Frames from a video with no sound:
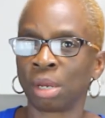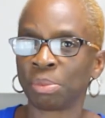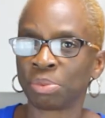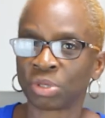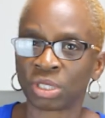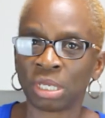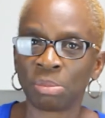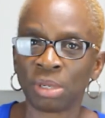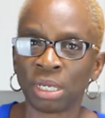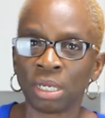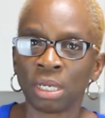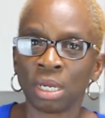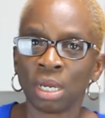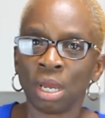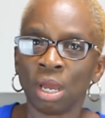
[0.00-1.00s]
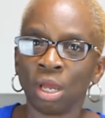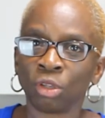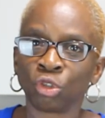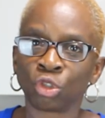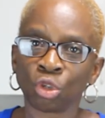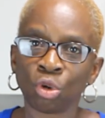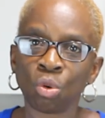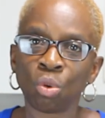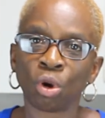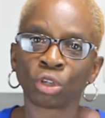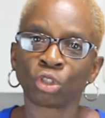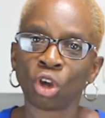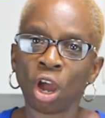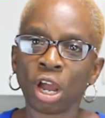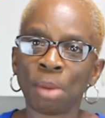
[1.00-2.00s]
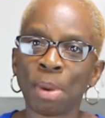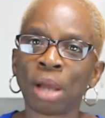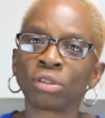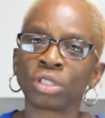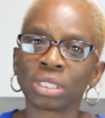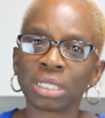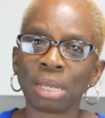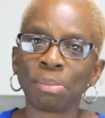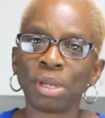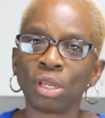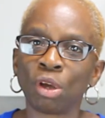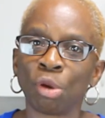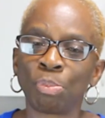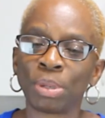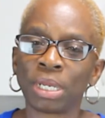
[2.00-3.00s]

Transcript: see me do or talk about, just let me know.